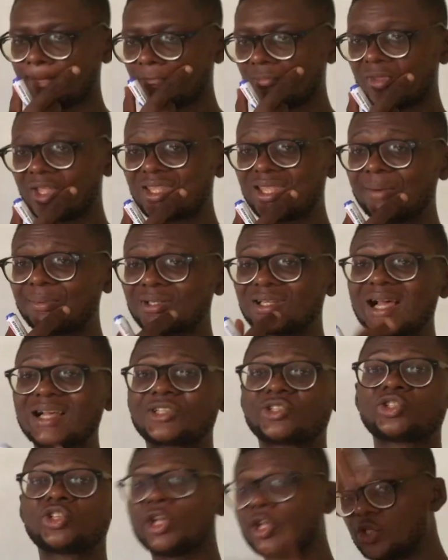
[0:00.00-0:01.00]
the temperature
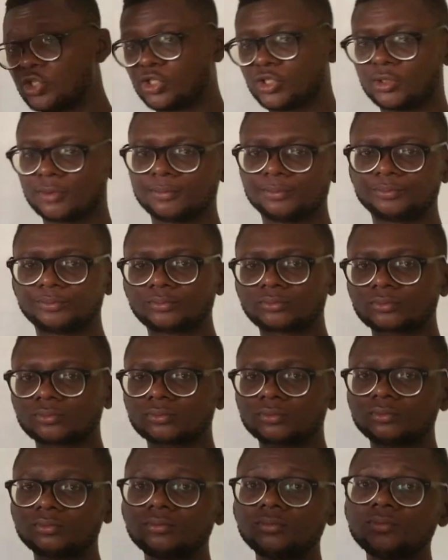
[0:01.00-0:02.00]
has changed,
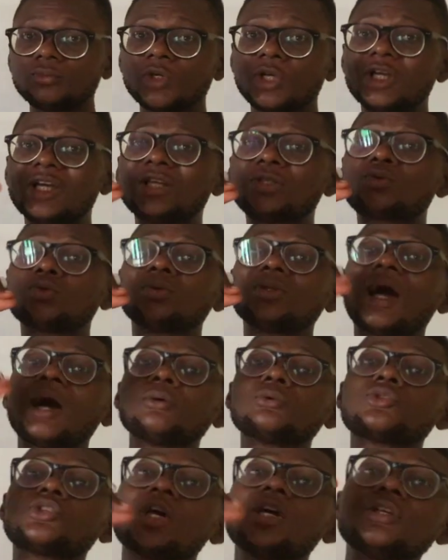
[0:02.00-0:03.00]
it will
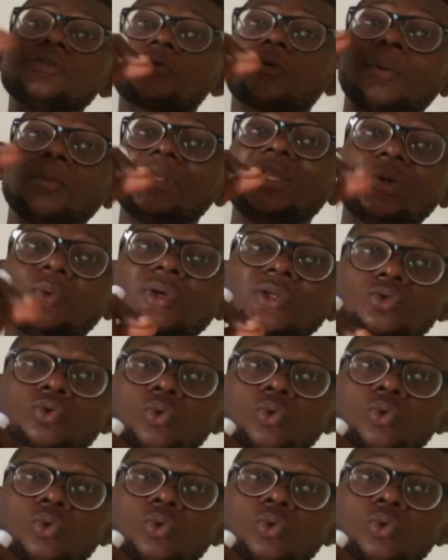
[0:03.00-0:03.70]
now change from liquid to